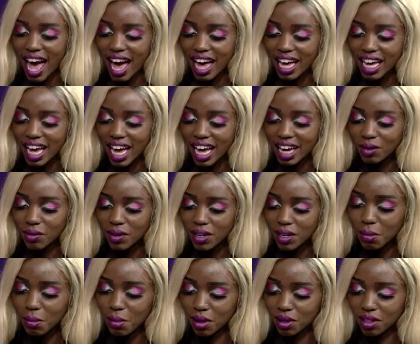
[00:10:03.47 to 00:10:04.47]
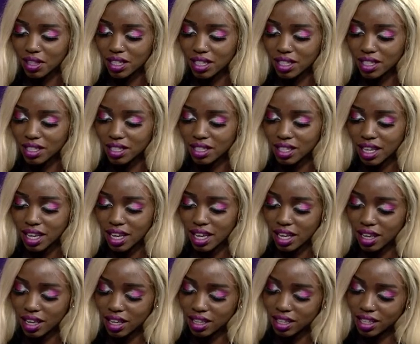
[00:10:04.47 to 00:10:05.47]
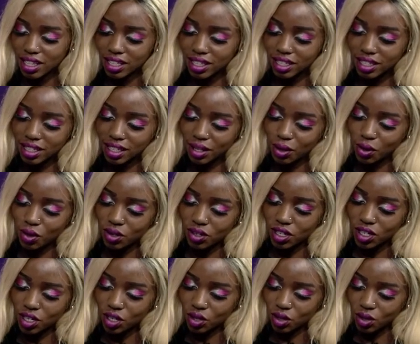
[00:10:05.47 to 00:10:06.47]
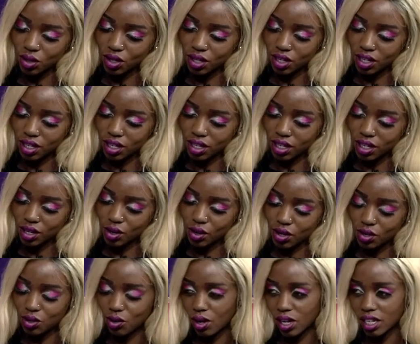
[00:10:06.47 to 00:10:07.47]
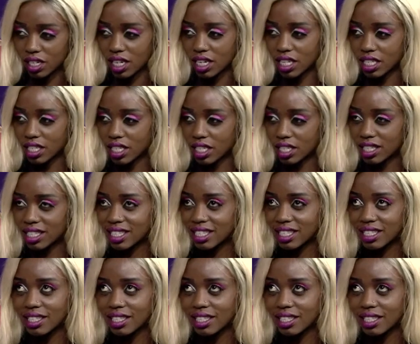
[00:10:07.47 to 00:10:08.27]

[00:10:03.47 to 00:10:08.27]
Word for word: I about this condition don't call it a disease.